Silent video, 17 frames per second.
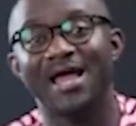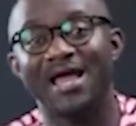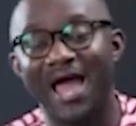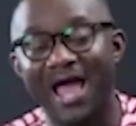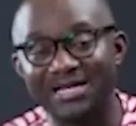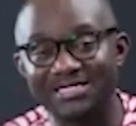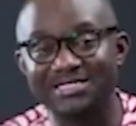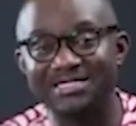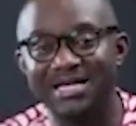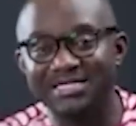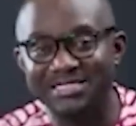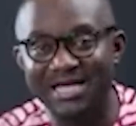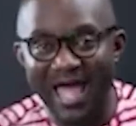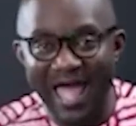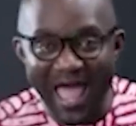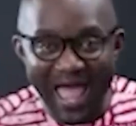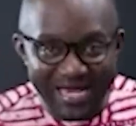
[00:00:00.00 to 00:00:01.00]
candidate
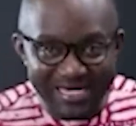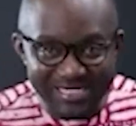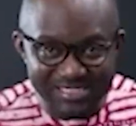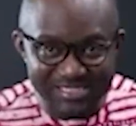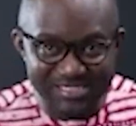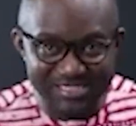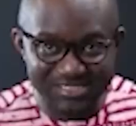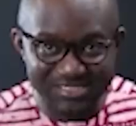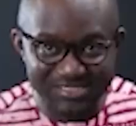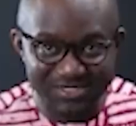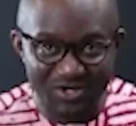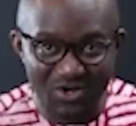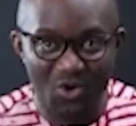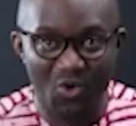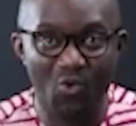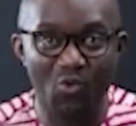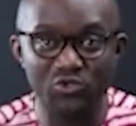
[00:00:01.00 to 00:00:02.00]
X,
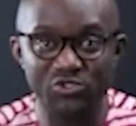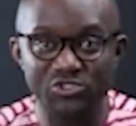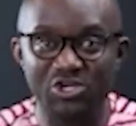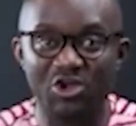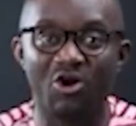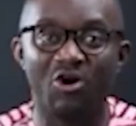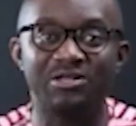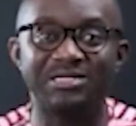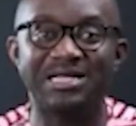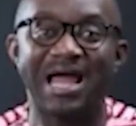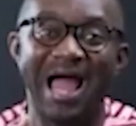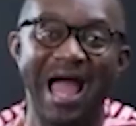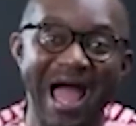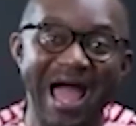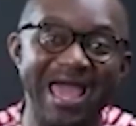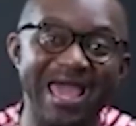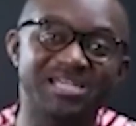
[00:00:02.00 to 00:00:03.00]
who scored the
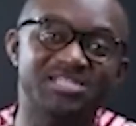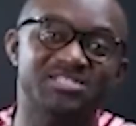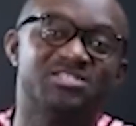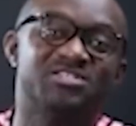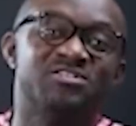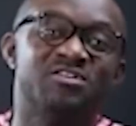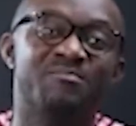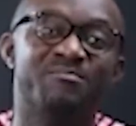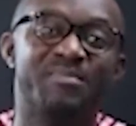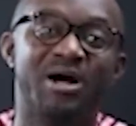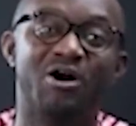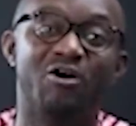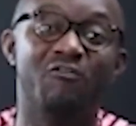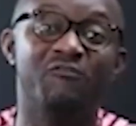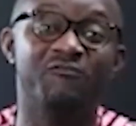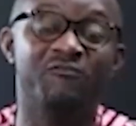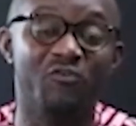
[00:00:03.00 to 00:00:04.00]
highest number
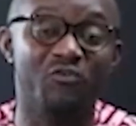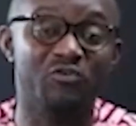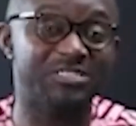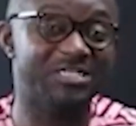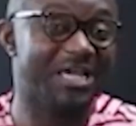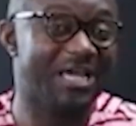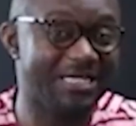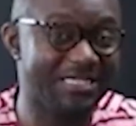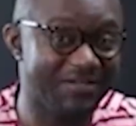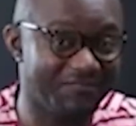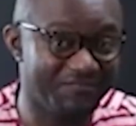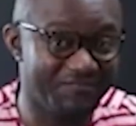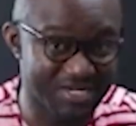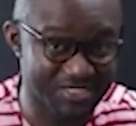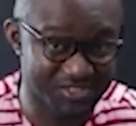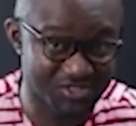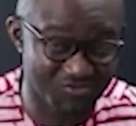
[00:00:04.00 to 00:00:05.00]
of votes in the
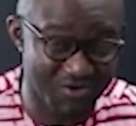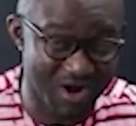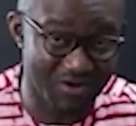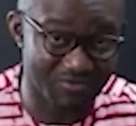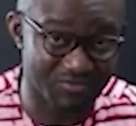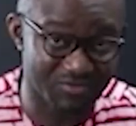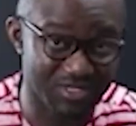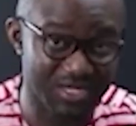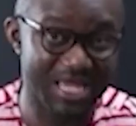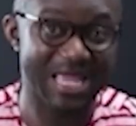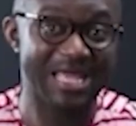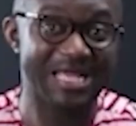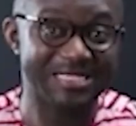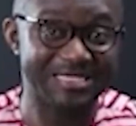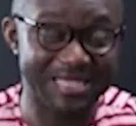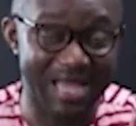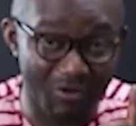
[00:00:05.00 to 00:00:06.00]
first round.
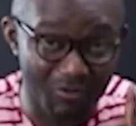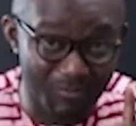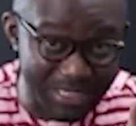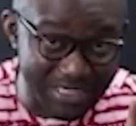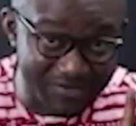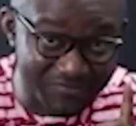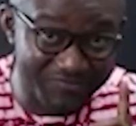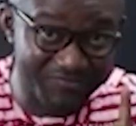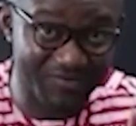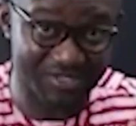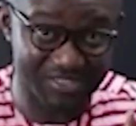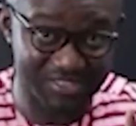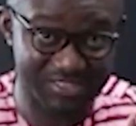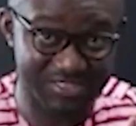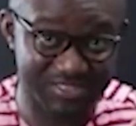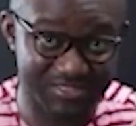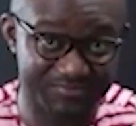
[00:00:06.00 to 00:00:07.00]
That will be the
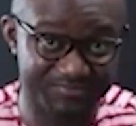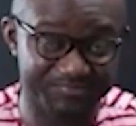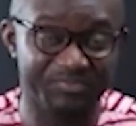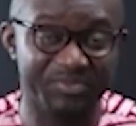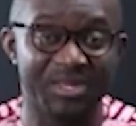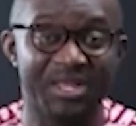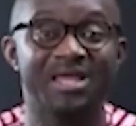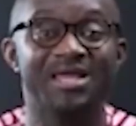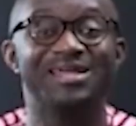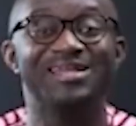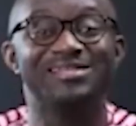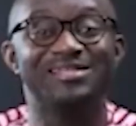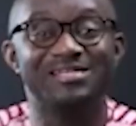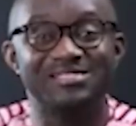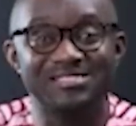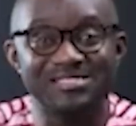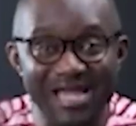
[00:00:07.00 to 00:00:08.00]
first.
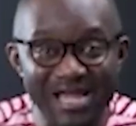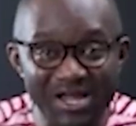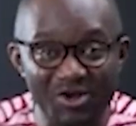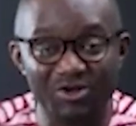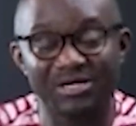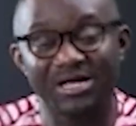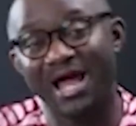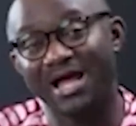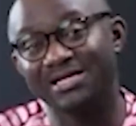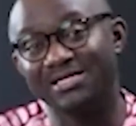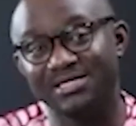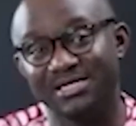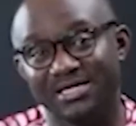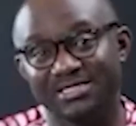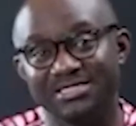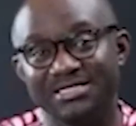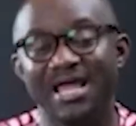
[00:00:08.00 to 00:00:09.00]
The second
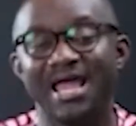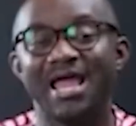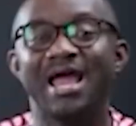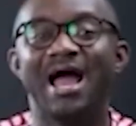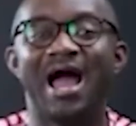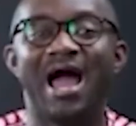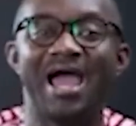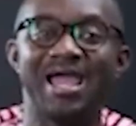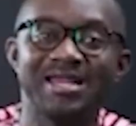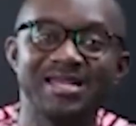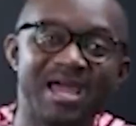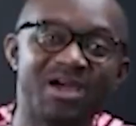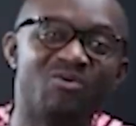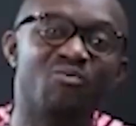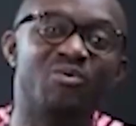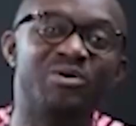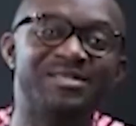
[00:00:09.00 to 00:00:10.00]
candidate,
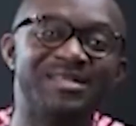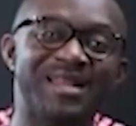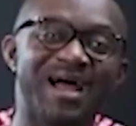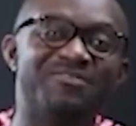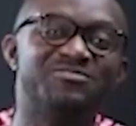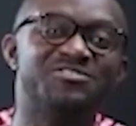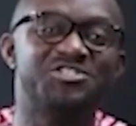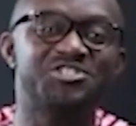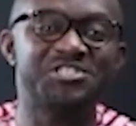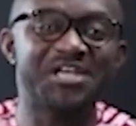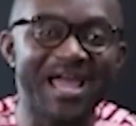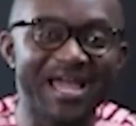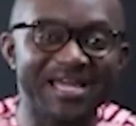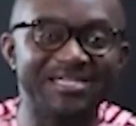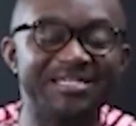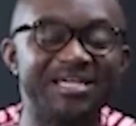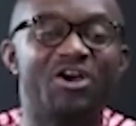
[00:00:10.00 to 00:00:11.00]
INEC will now
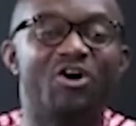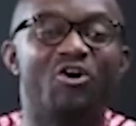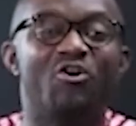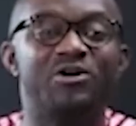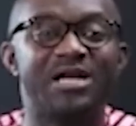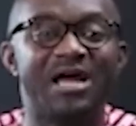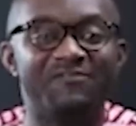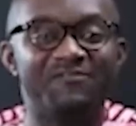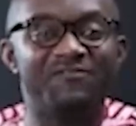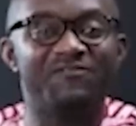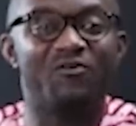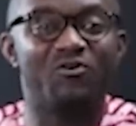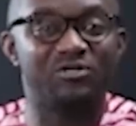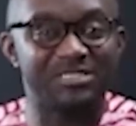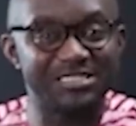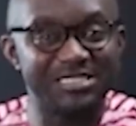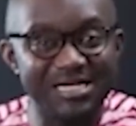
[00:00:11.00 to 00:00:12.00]
check the other
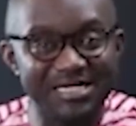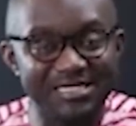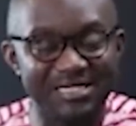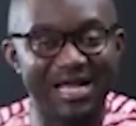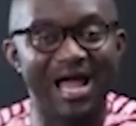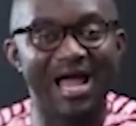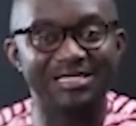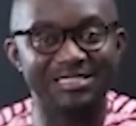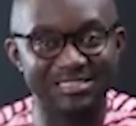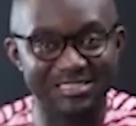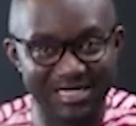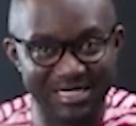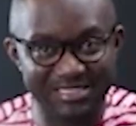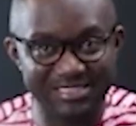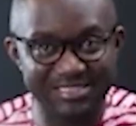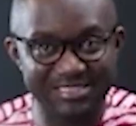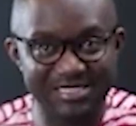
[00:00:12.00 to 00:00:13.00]
14
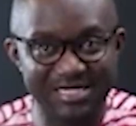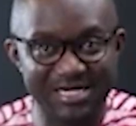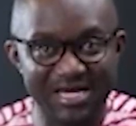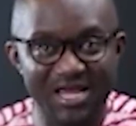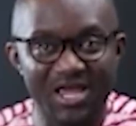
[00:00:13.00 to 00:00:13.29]
candidates